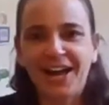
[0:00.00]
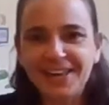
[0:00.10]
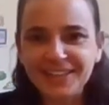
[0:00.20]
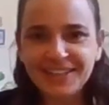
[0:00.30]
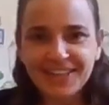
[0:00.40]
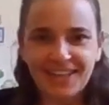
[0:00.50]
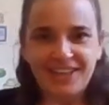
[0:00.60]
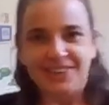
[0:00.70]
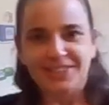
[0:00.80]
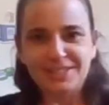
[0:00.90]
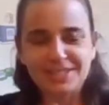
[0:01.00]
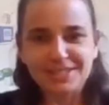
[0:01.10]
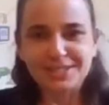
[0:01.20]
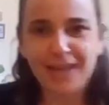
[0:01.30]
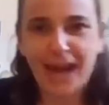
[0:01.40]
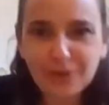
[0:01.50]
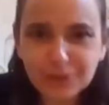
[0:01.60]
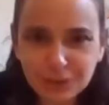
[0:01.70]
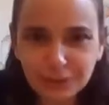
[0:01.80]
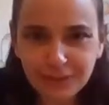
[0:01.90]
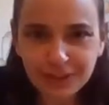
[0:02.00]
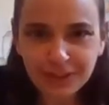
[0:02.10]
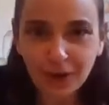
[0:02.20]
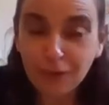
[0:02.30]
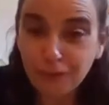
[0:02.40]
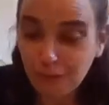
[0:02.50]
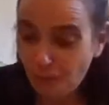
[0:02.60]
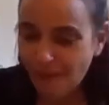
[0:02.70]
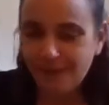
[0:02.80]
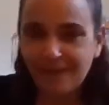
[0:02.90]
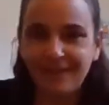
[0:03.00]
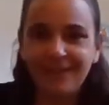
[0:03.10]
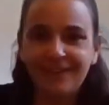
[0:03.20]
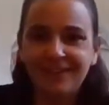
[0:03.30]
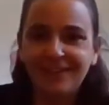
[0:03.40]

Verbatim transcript: Hi! This is the how-to video for